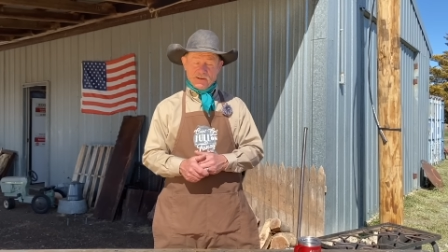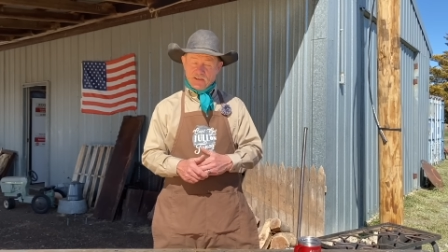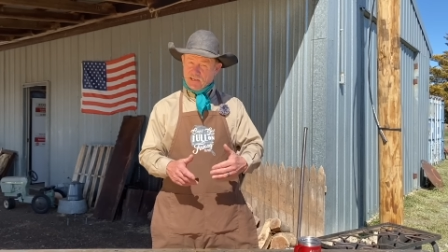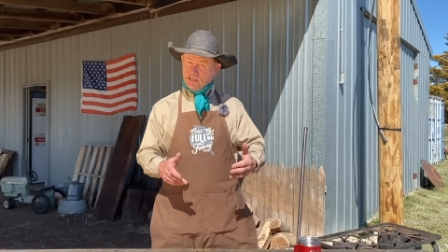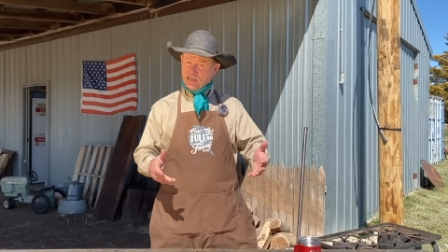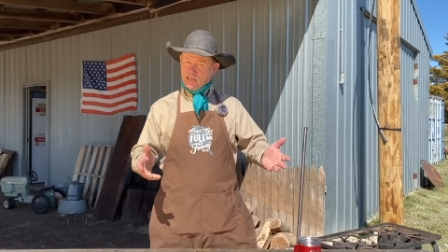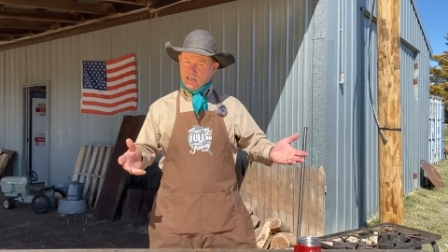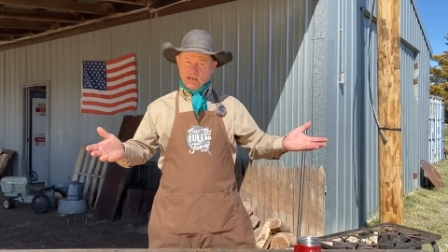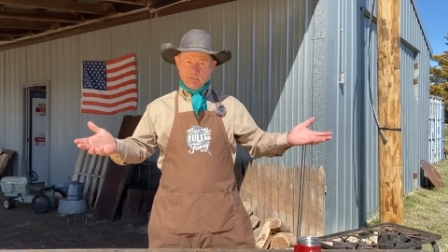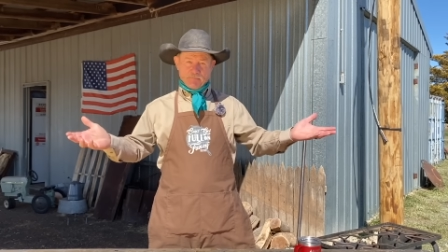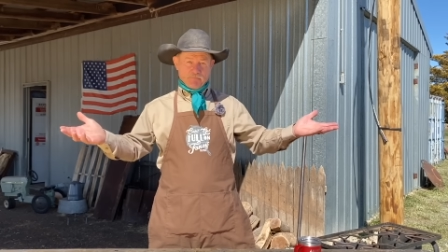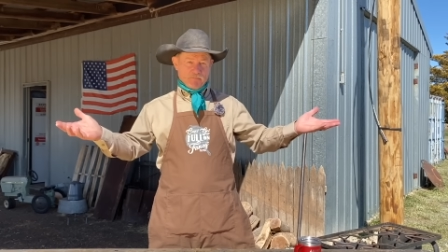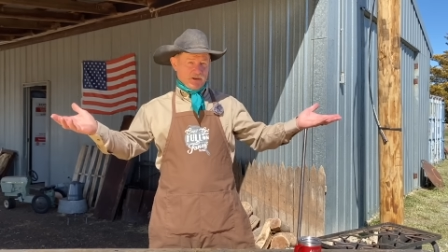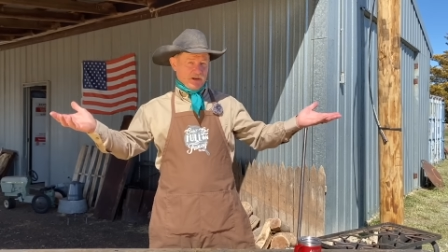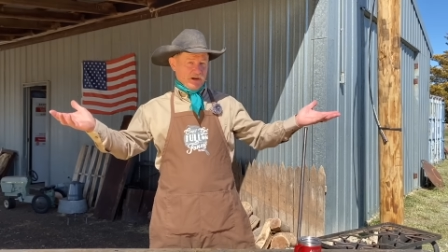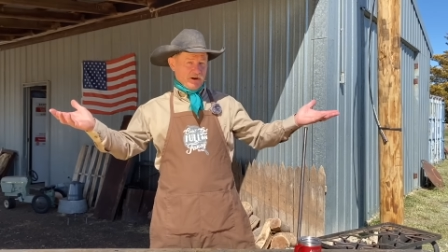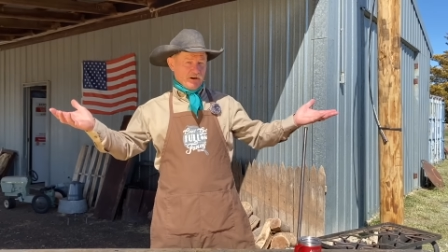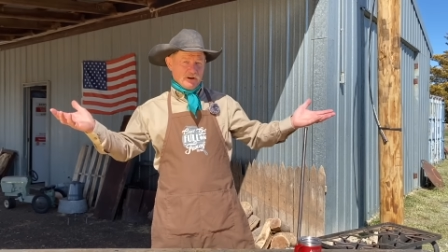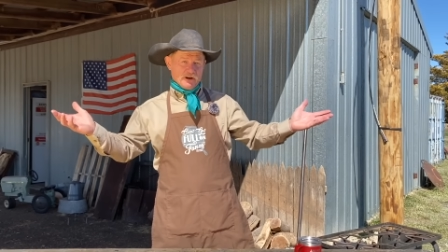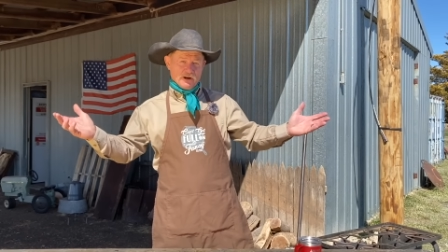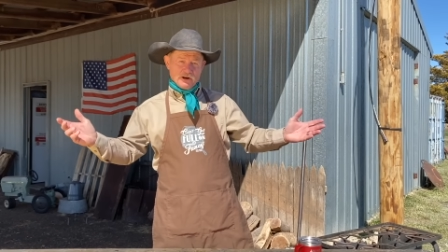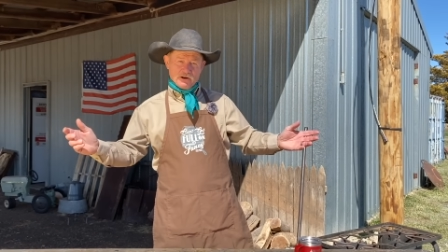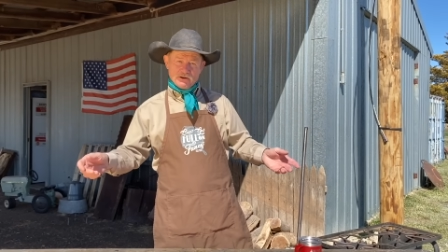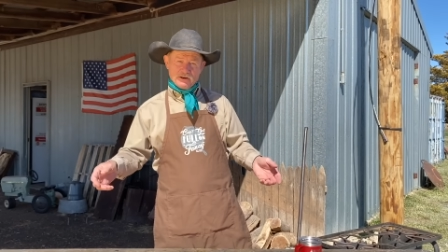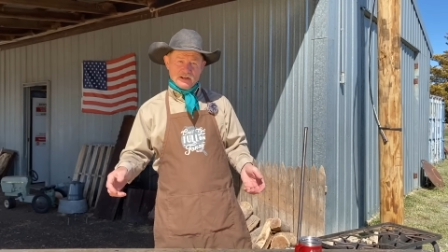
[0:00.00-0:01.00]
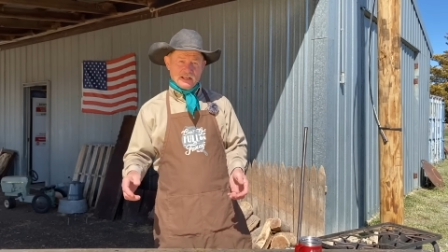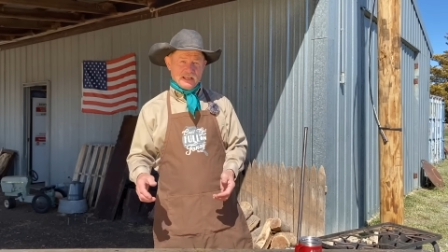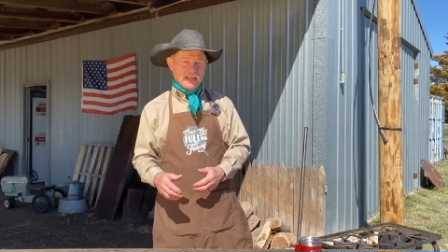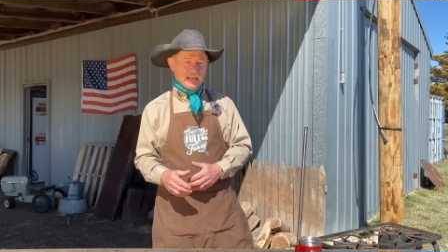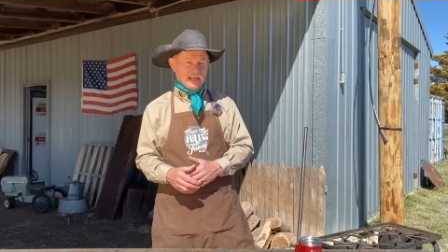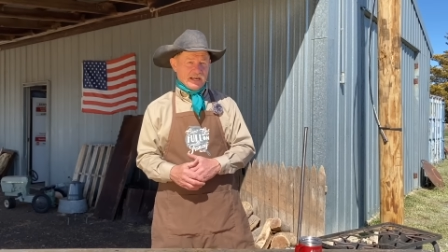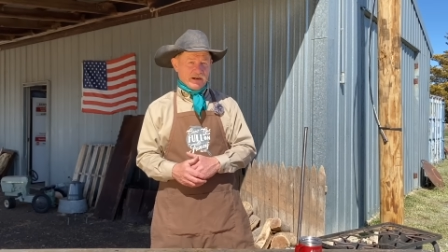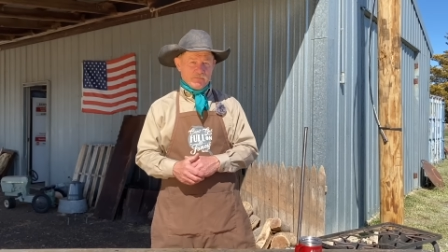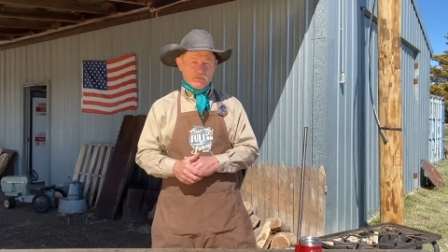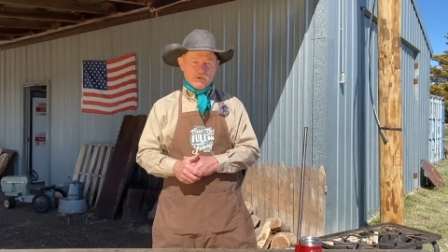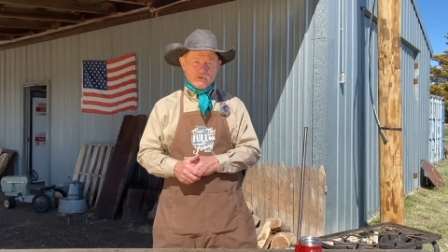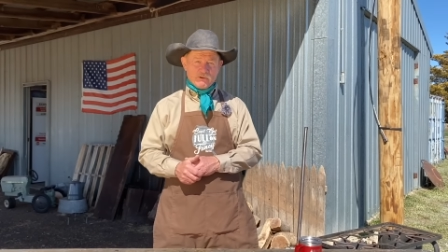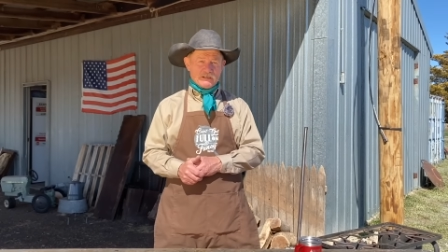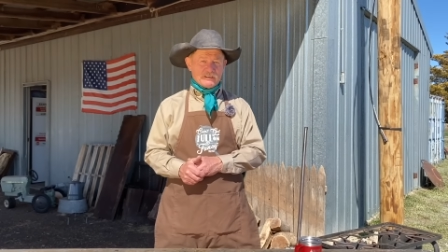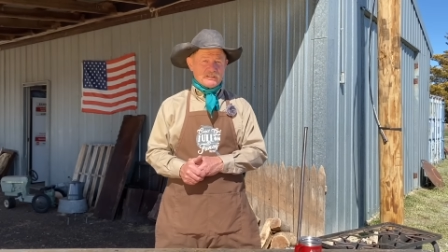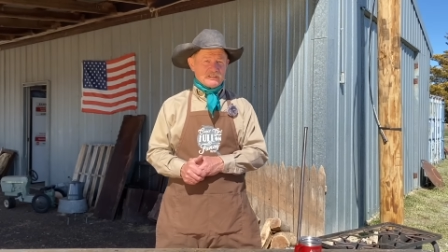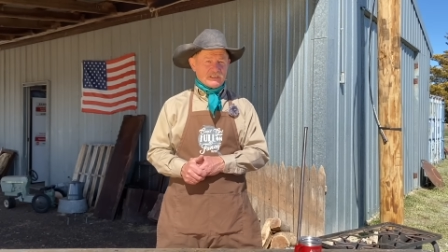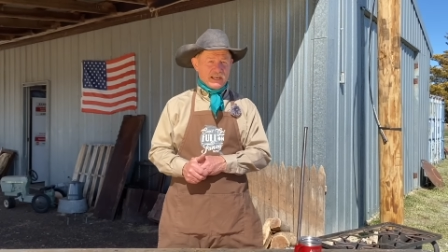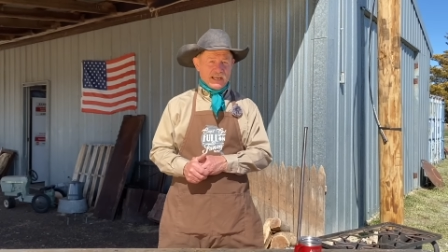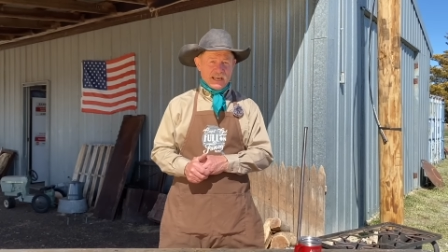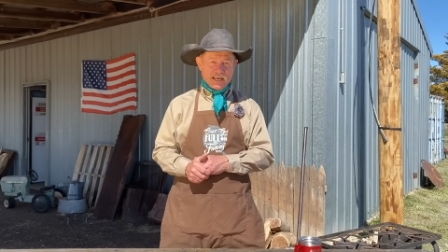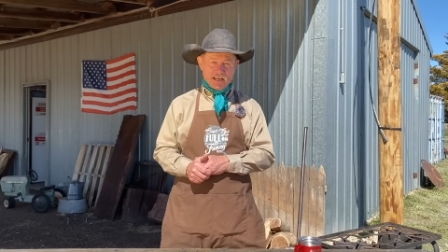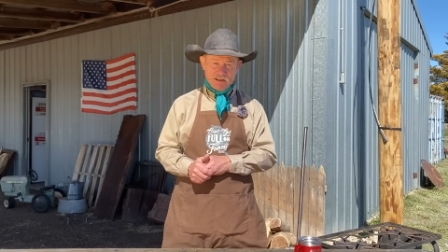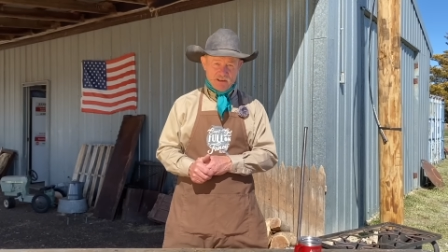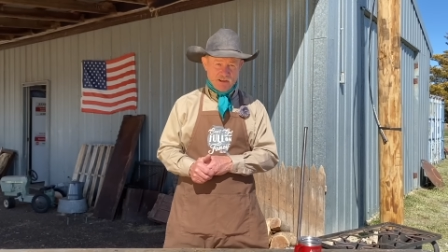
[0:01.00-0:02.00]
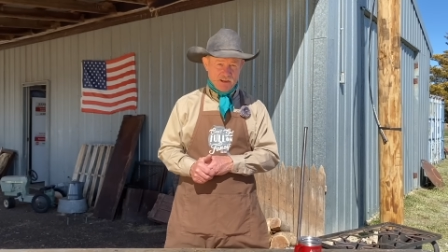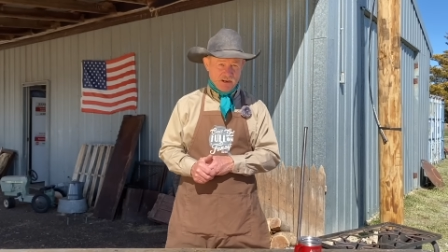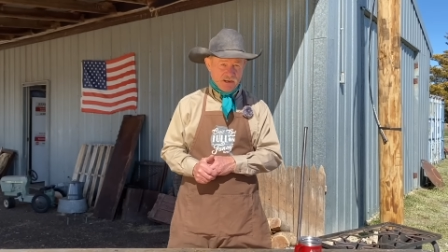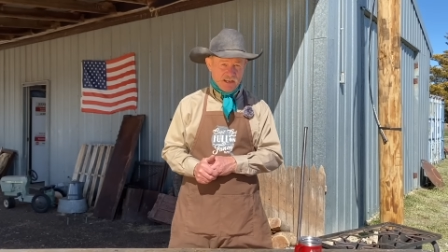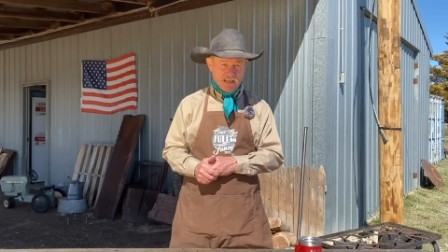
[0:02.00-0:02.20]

Yep, y'all heard the cowboys say it. You